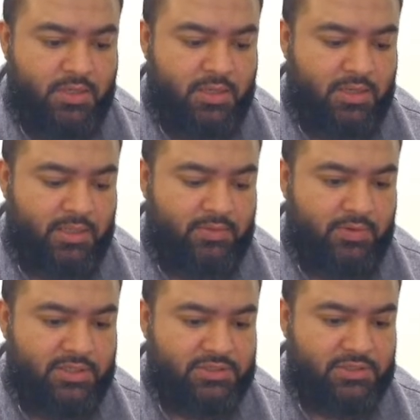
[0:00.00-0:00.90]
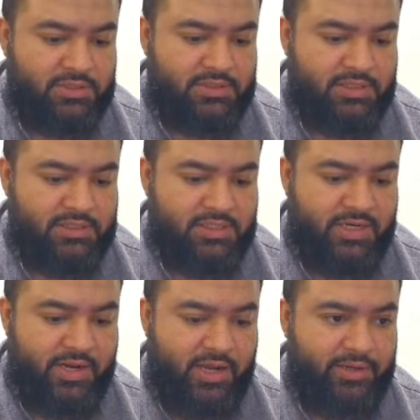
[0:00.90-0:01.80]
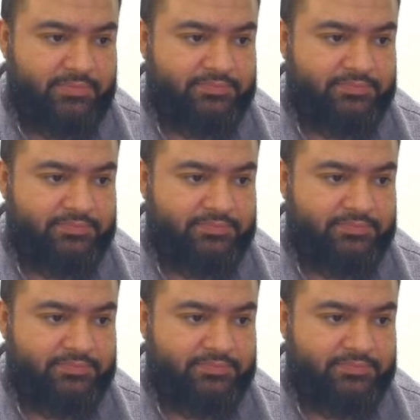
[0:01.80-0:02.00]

All right, question 69.